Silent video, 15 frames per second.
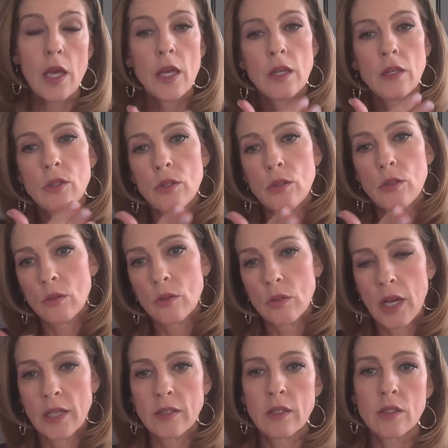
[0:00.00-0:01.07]
into,
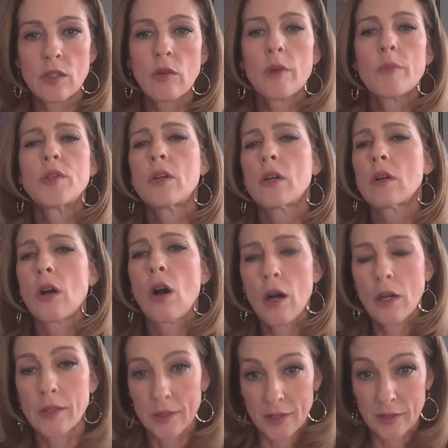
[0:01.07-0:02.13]
as the scripture
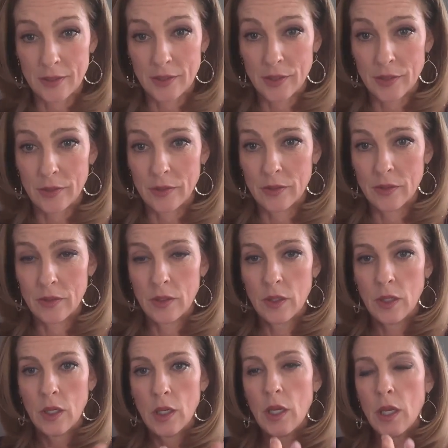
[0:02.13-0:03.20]
calls us to do,
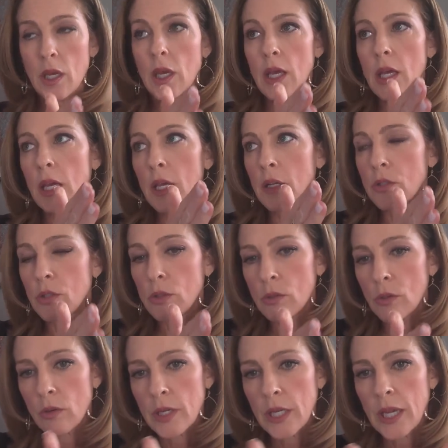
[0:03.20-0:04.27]
into
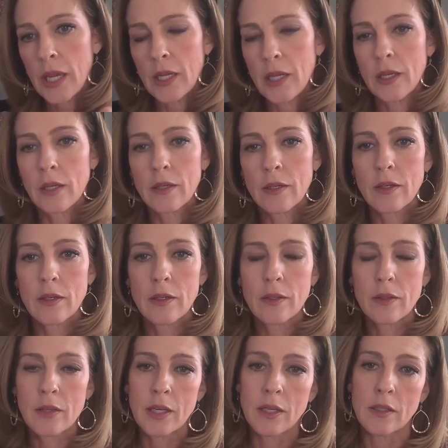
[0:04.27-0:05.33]
creating
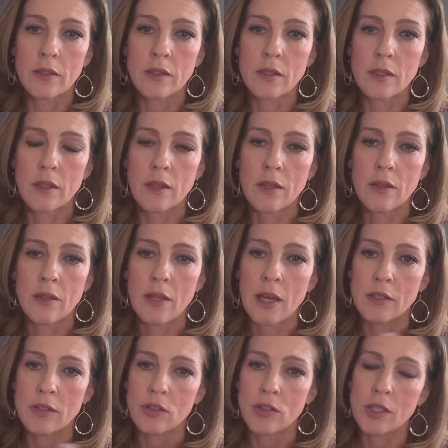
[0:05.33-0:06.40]
things,
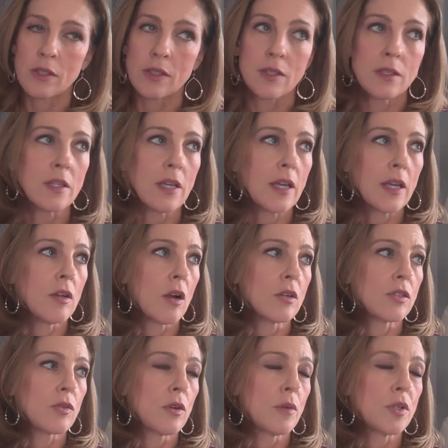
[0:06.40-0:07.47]
as Jesus said in our
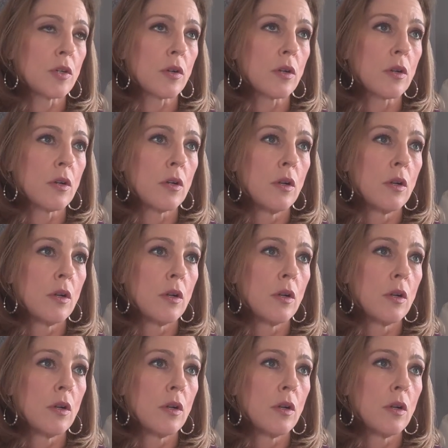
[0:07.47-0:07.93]
scripture,